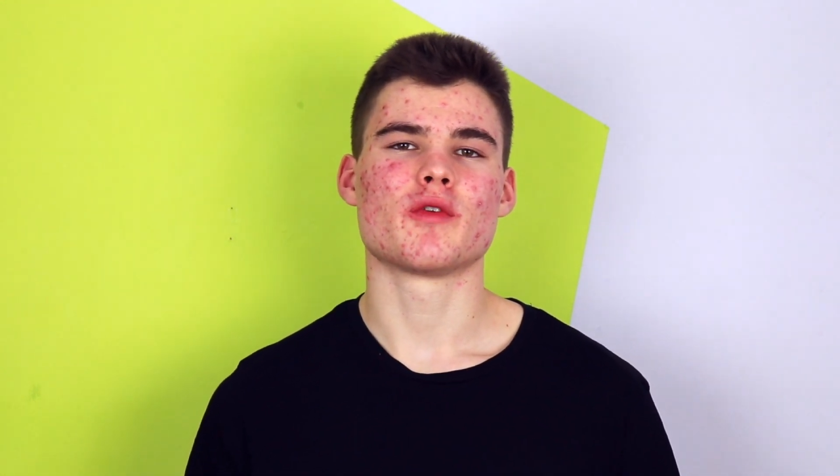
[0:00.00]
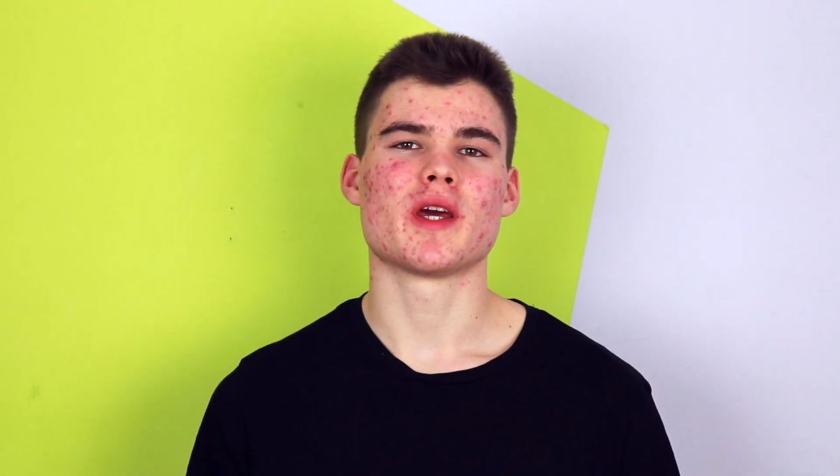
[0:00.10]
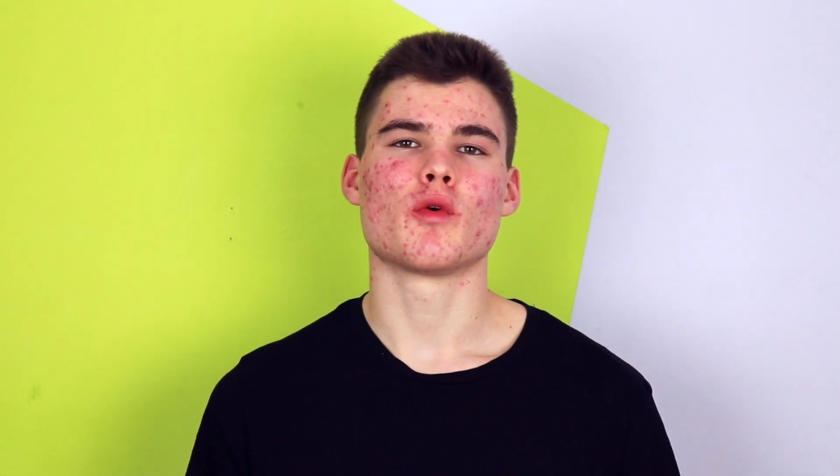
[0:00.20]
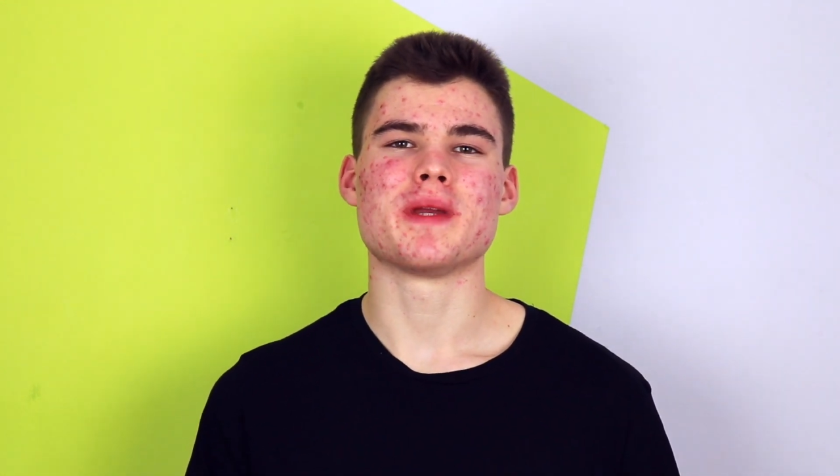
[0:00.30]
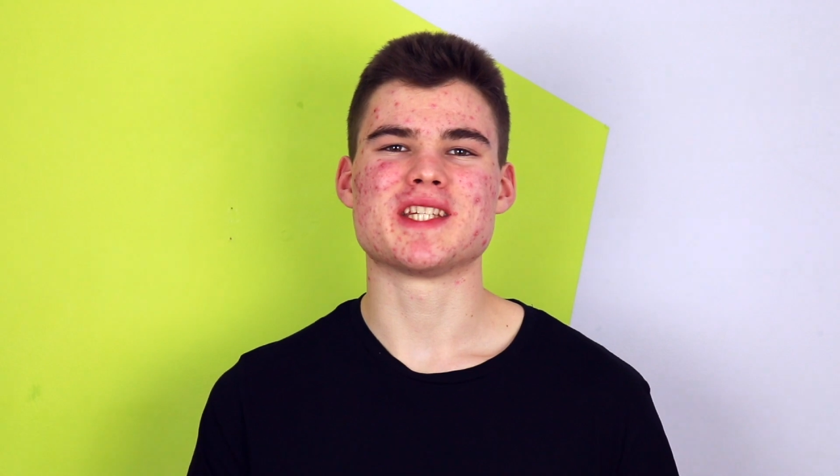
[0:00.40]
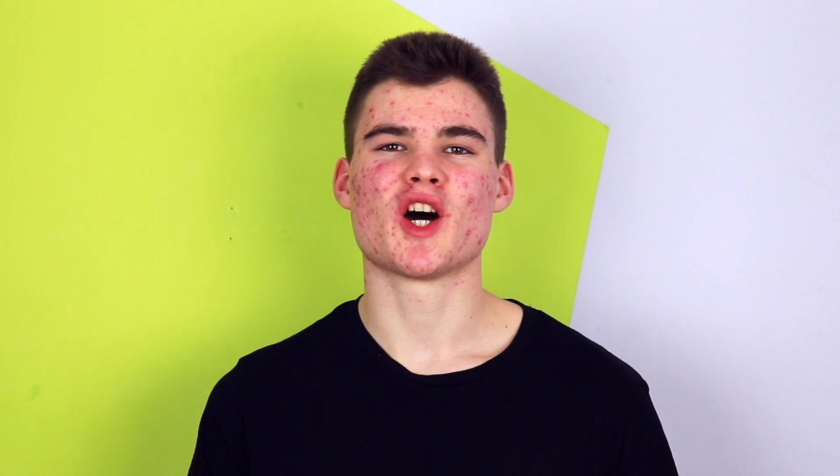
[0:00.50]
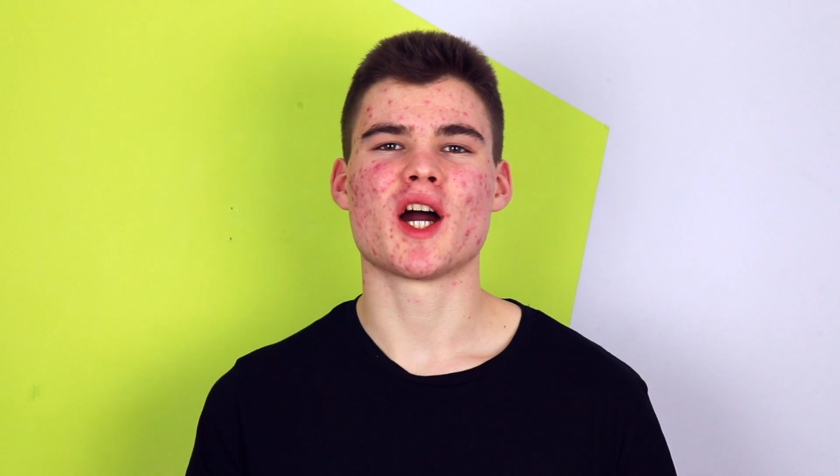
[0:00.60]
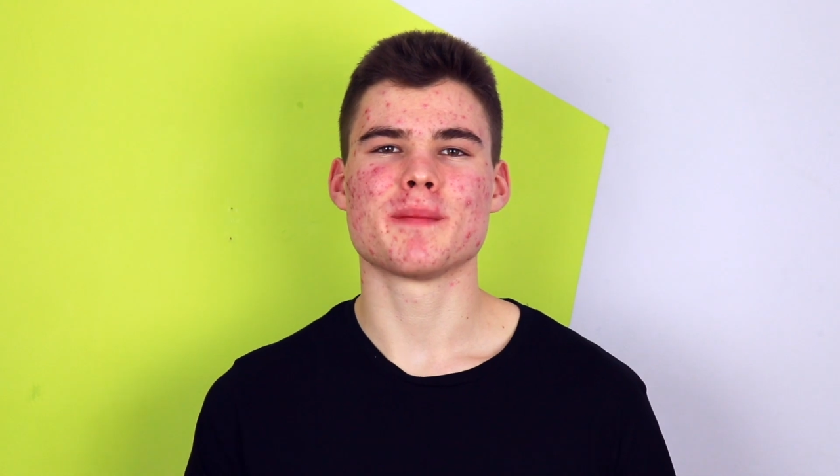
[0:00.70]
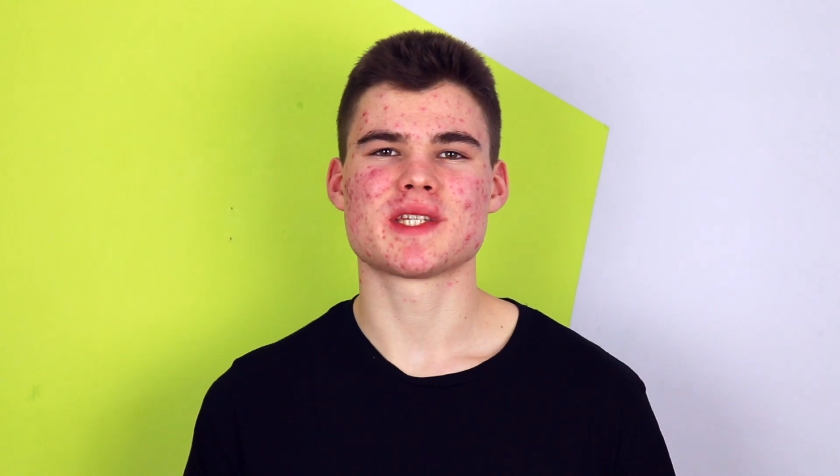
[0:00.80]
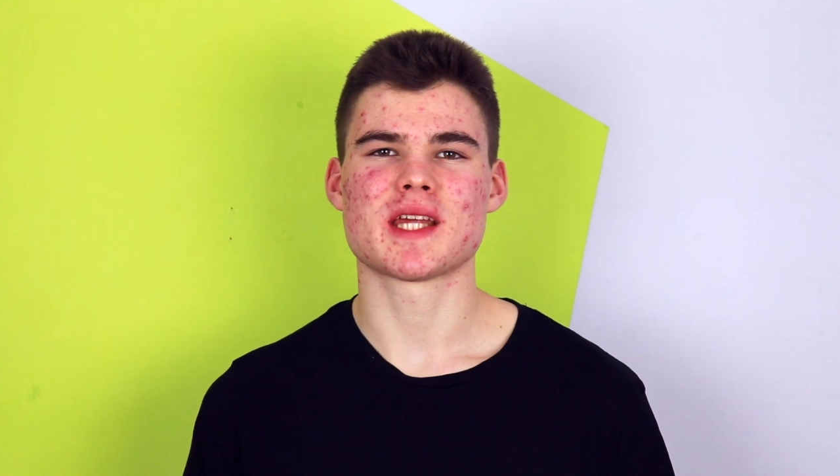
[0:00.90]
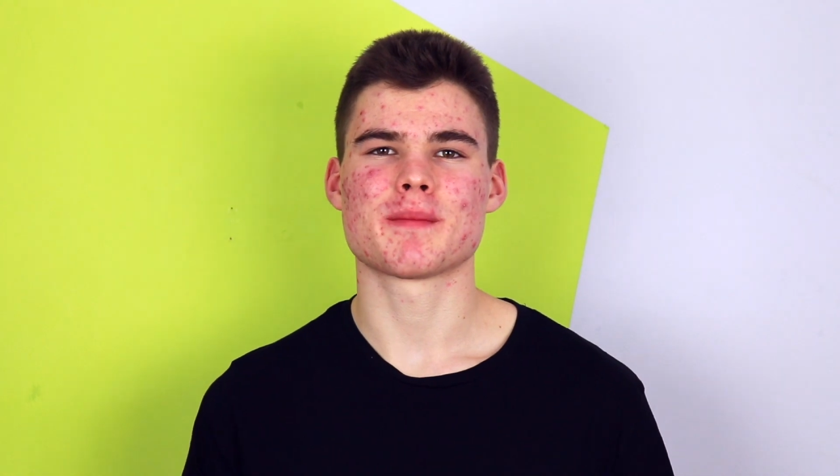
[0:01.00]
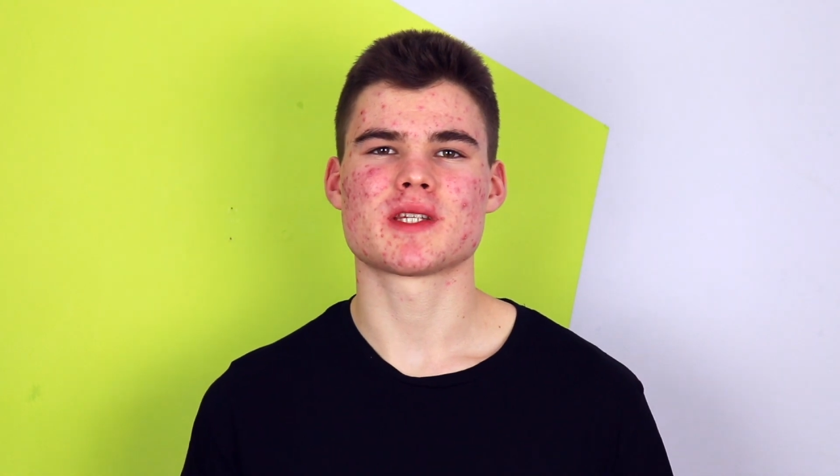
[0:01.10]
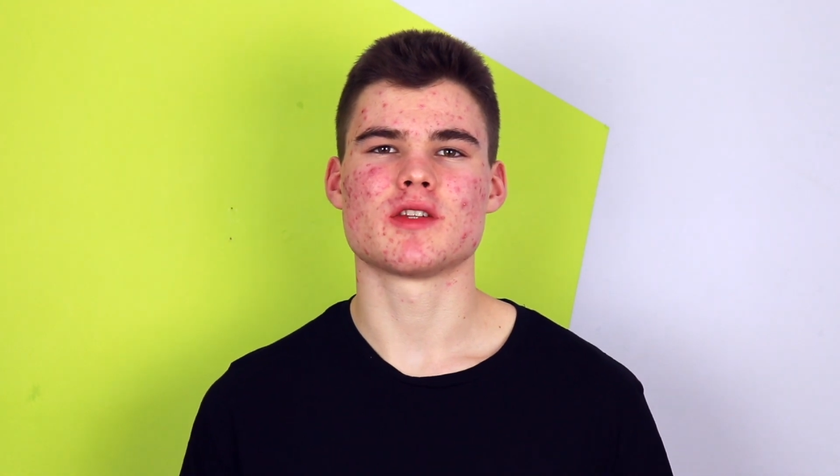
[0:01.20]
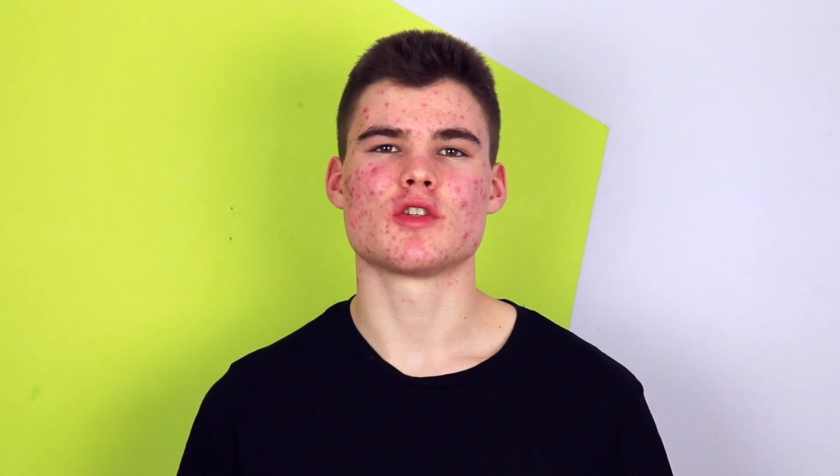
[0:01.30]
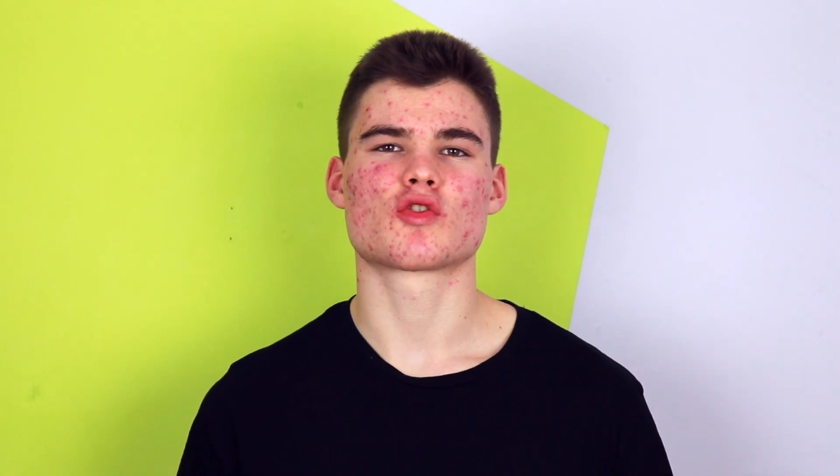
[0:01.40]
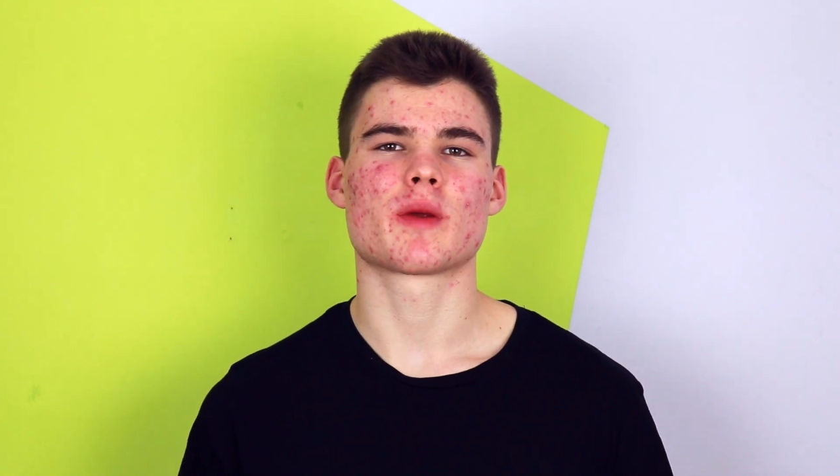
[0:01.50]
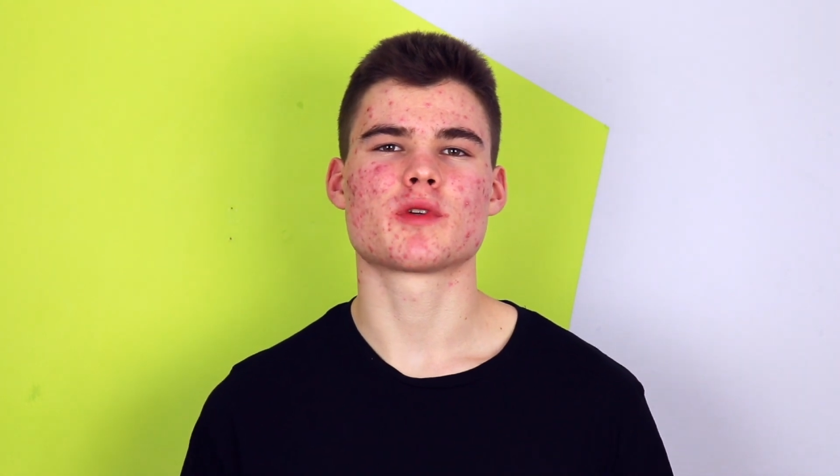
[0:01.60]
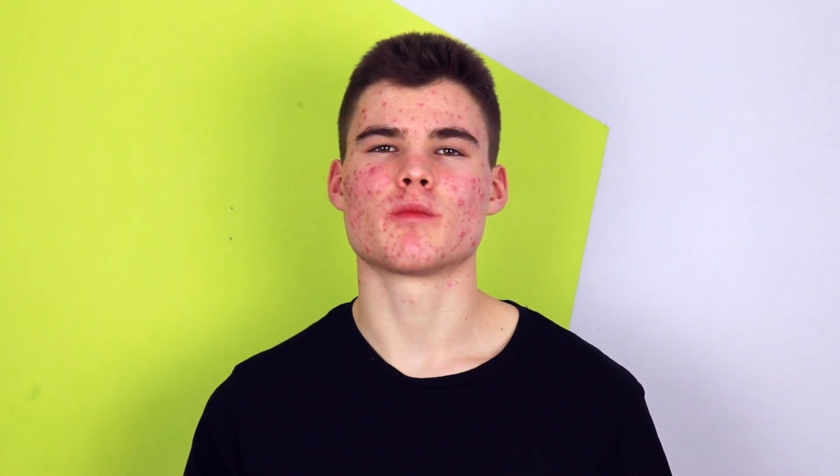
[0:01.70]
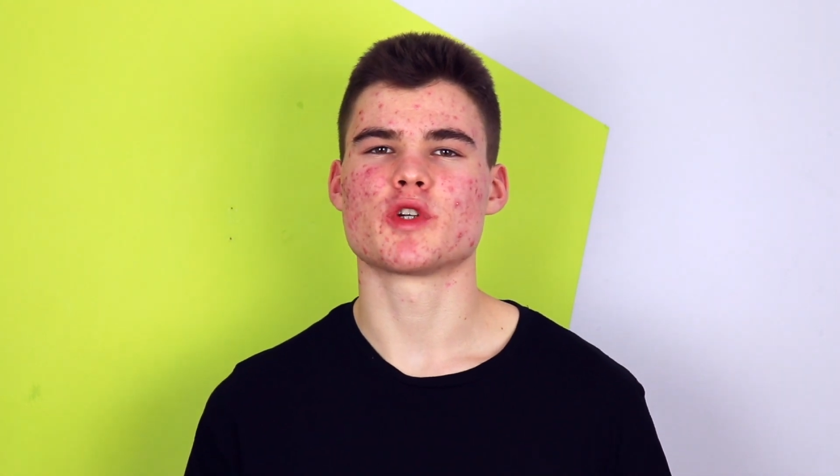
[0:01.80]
there will be timestamps in the description,